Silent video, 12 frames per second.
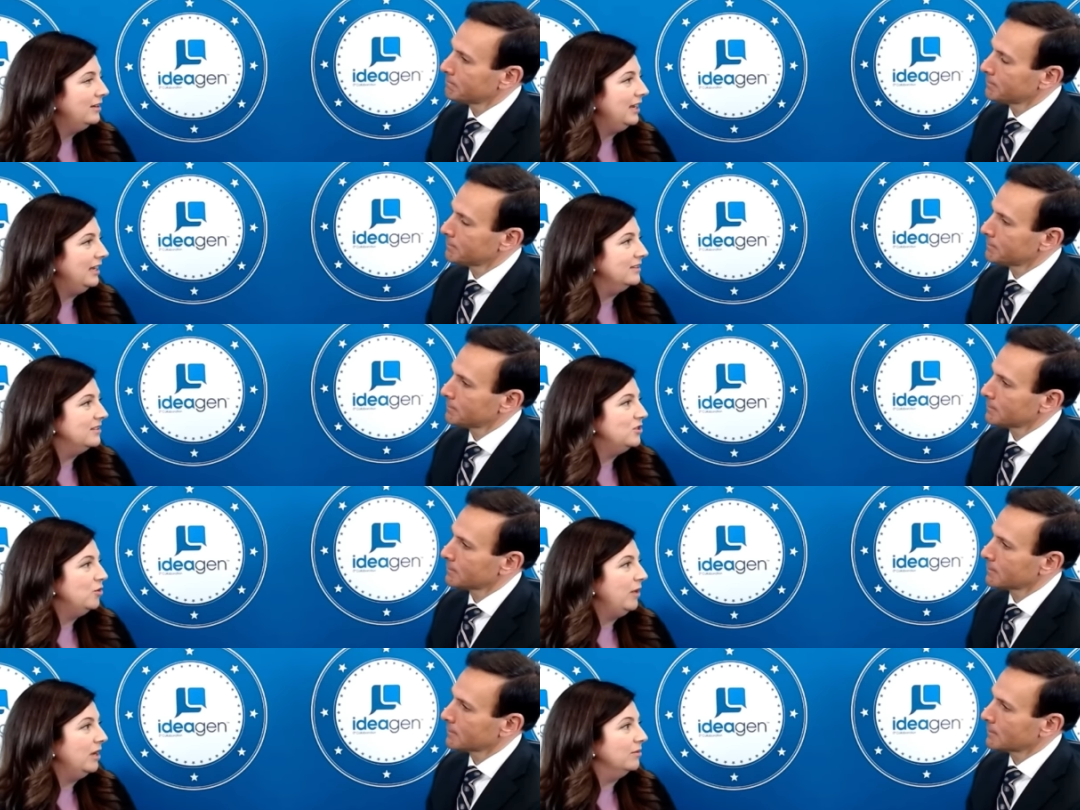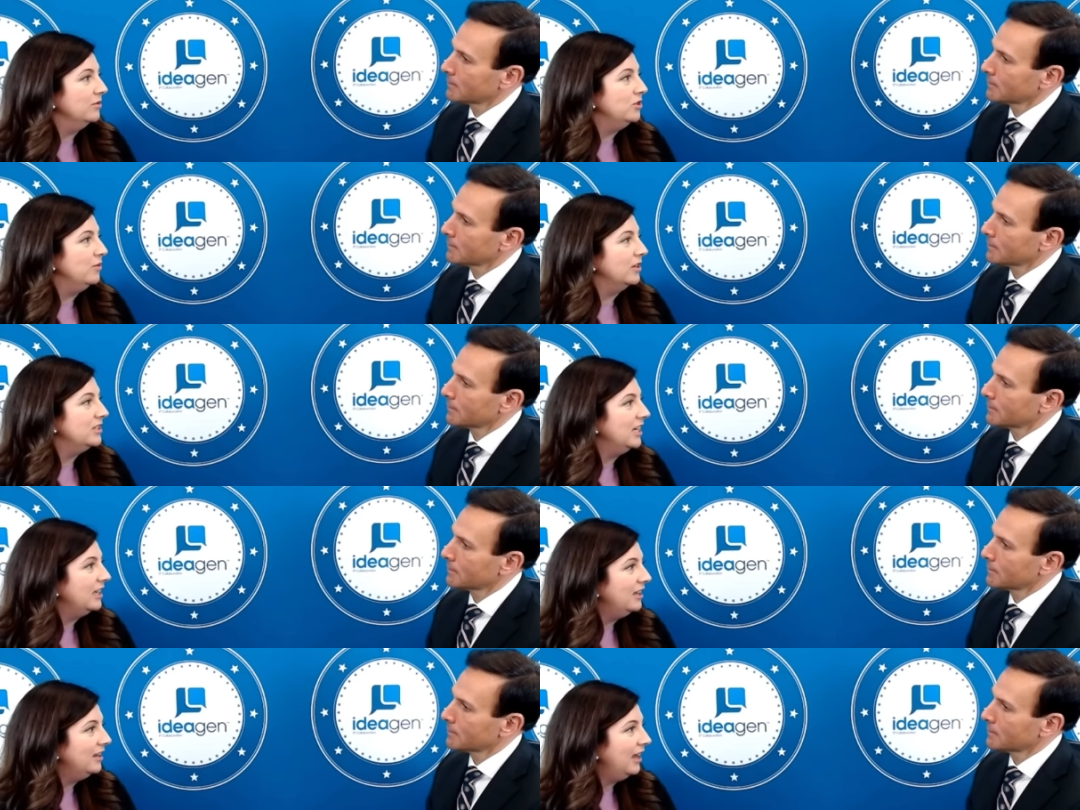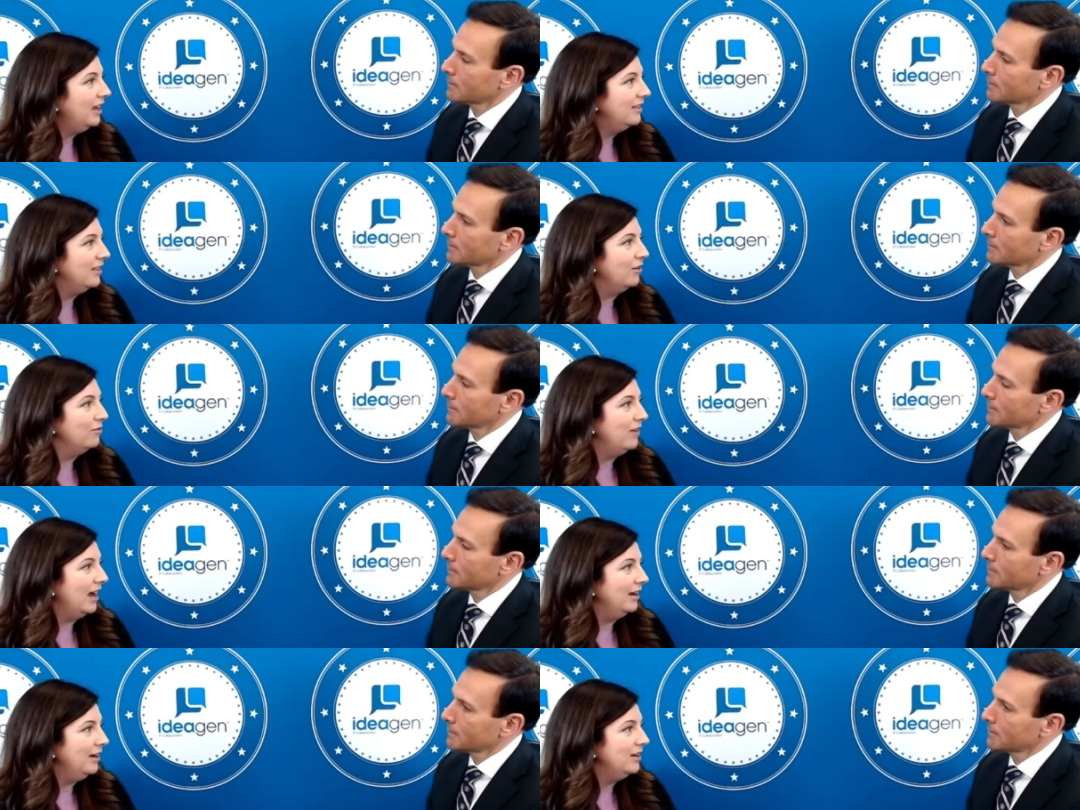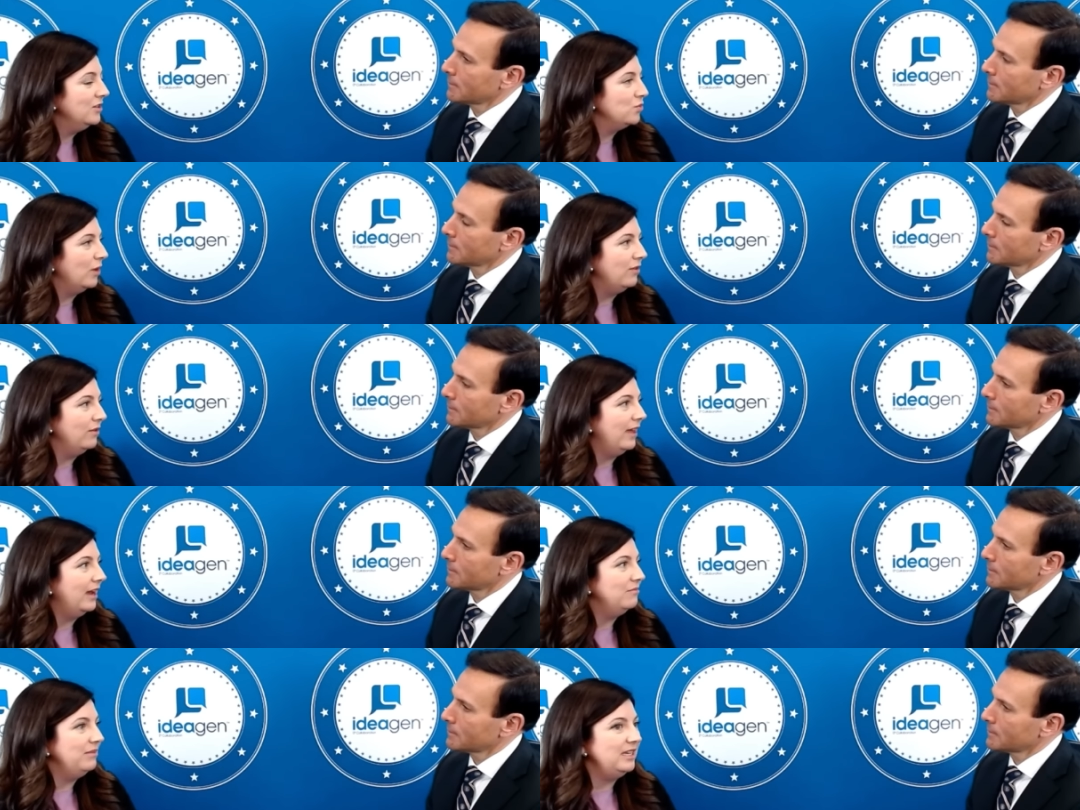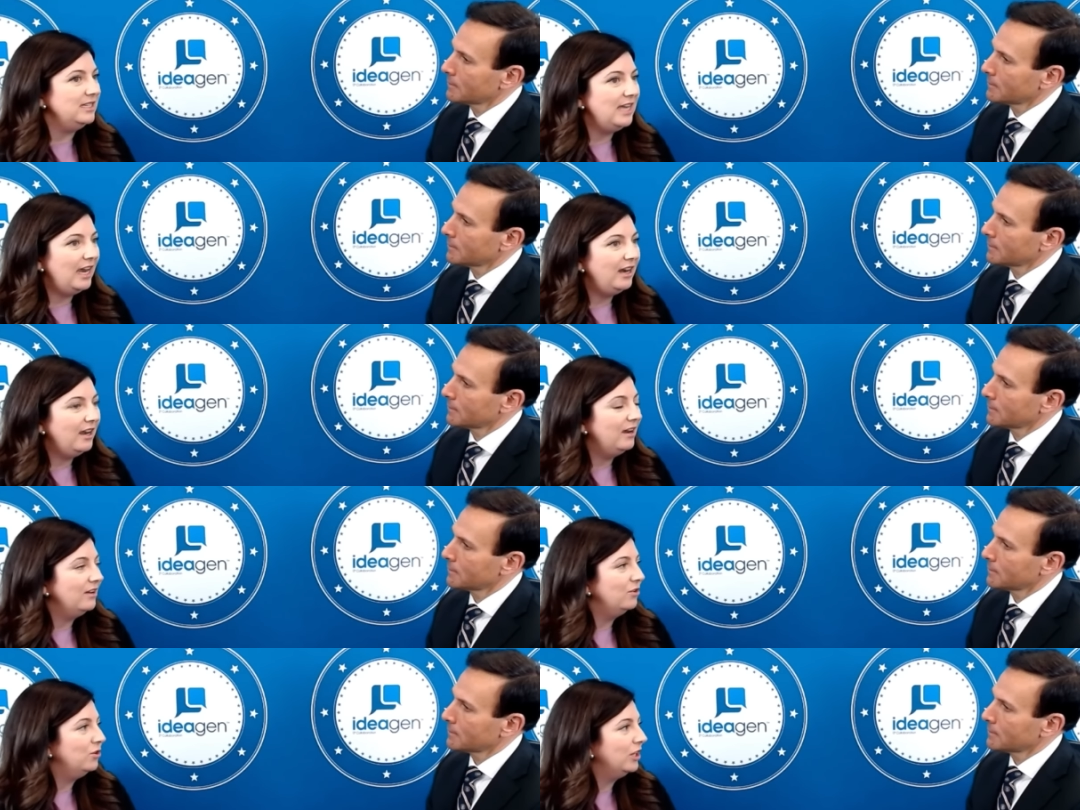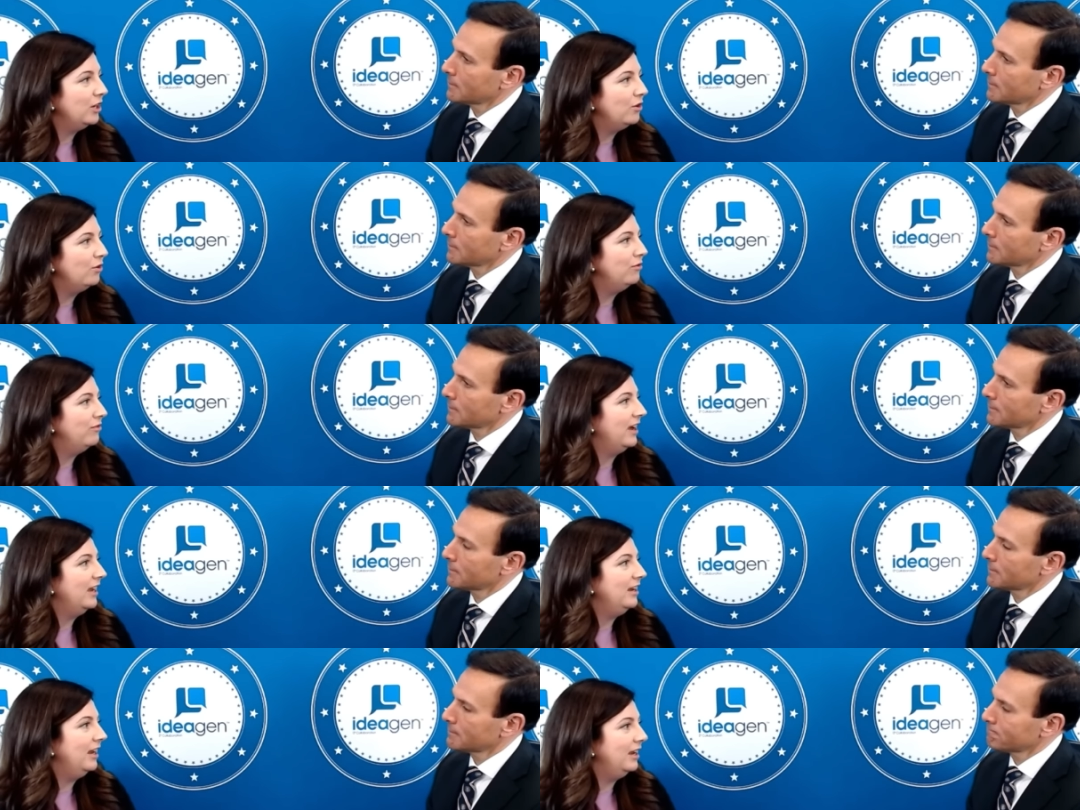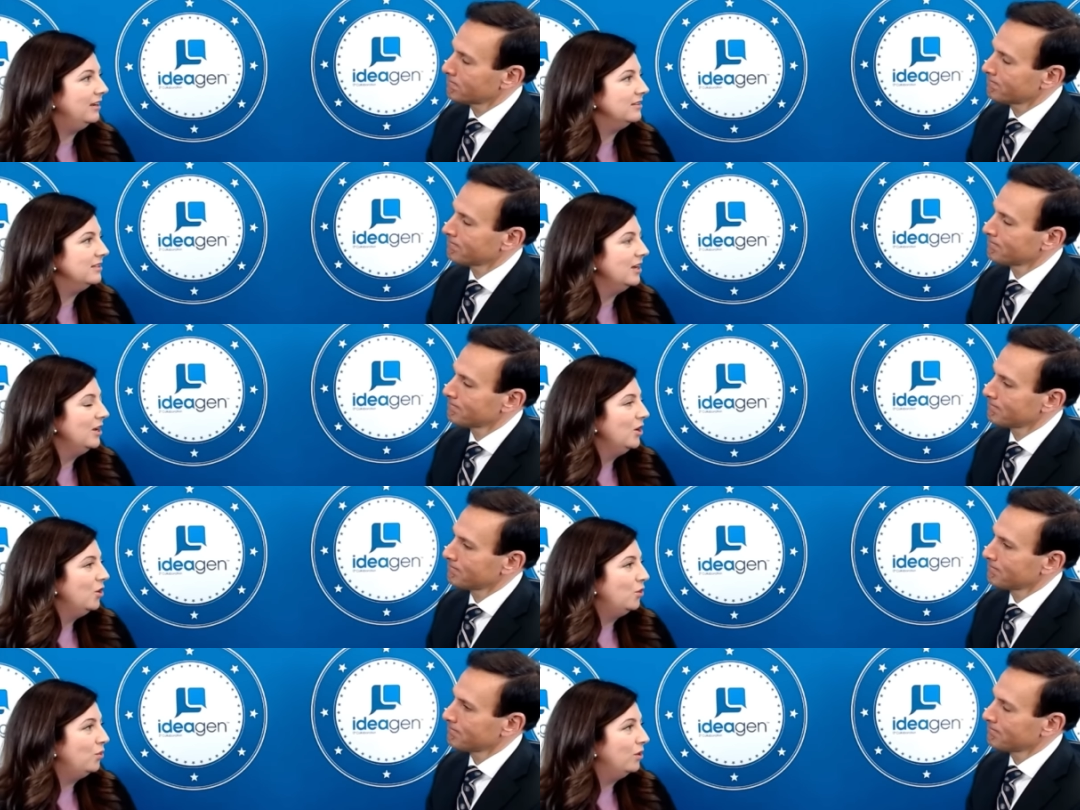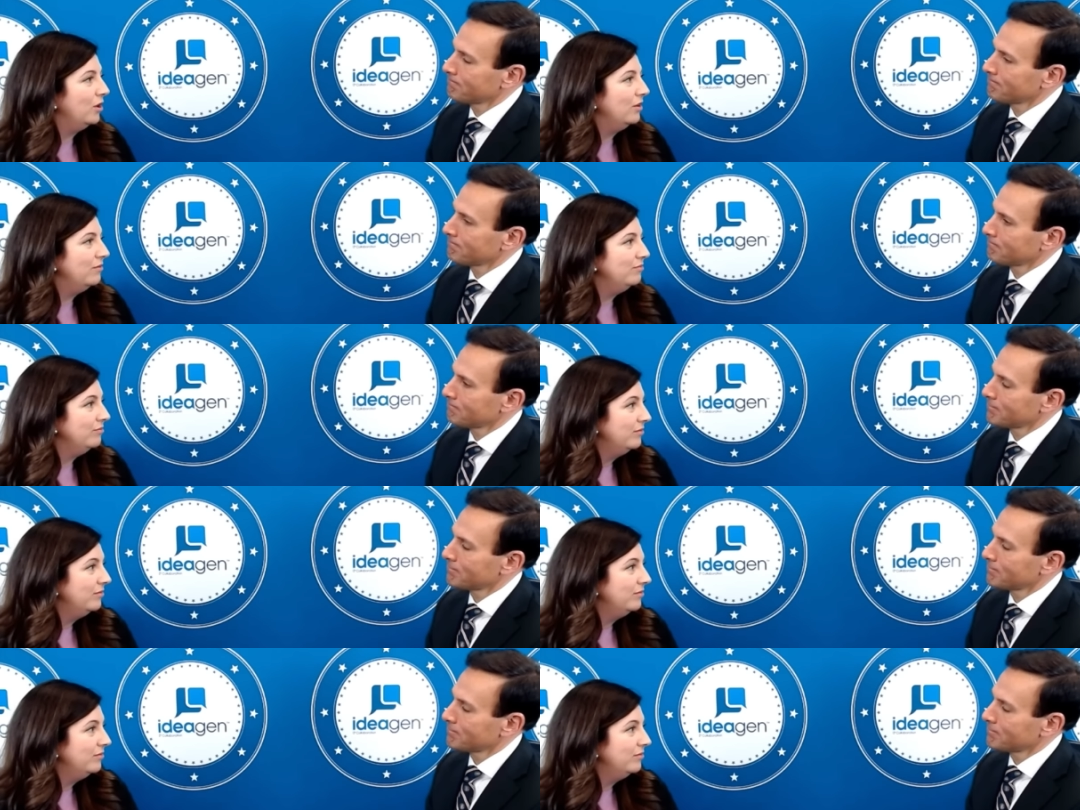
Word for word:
Speaker 1: needs to be able to articulate their findings, whether that be data, clinical findings, or